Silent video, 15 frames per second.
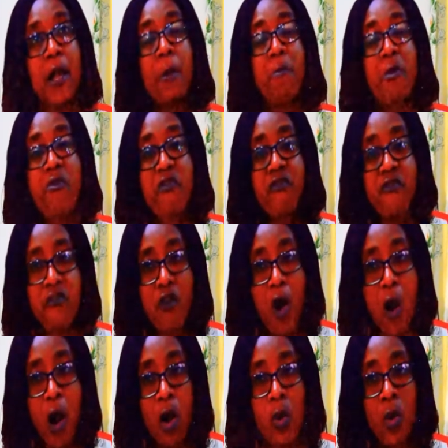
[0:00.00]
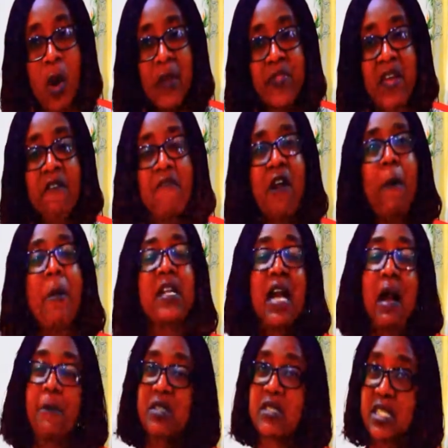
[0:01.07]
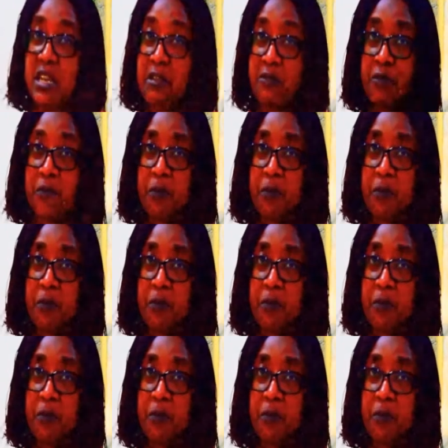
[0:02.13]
before the environment can be safe.